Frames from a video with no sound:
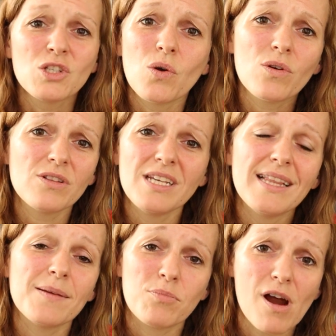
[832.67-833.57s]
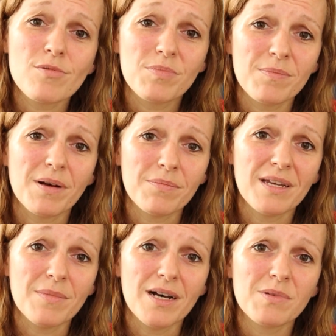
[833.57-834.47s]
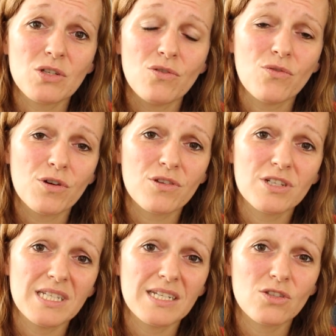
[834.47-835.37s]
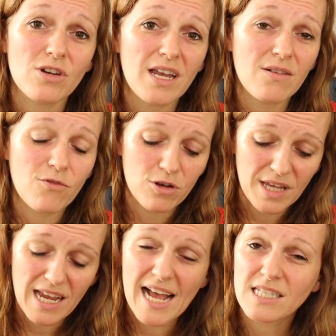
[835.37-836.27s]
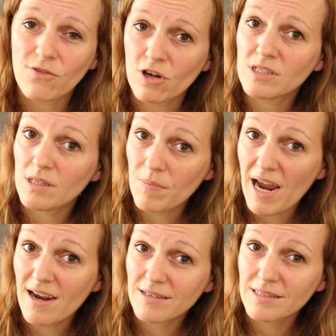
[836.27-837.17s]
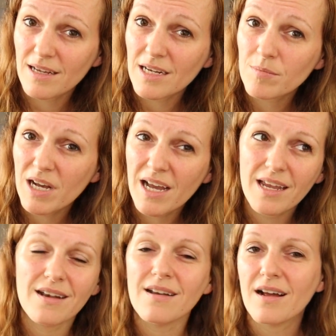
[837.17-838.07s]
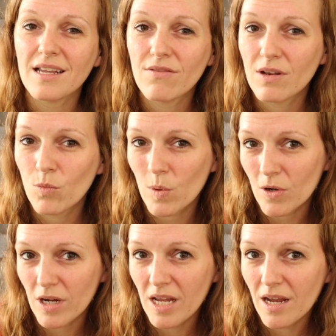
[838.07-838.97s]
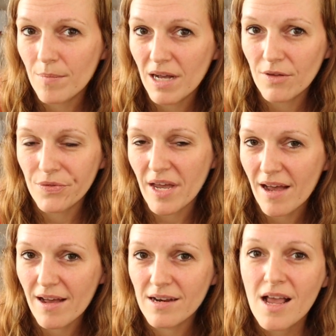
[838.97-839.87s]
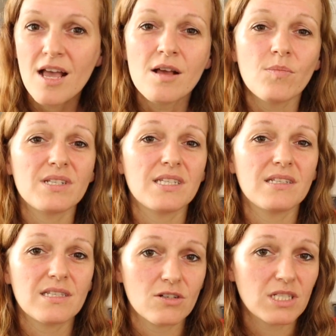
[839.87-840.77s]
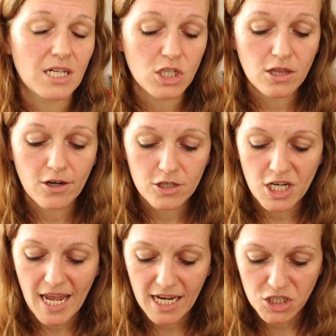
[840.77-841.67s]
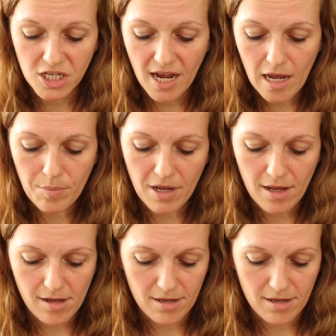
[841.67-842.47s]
totally like probably bump him up to 4th or 6th grade for like as far as the packs that I buy and not even worry about that. But since there's such a large age gap,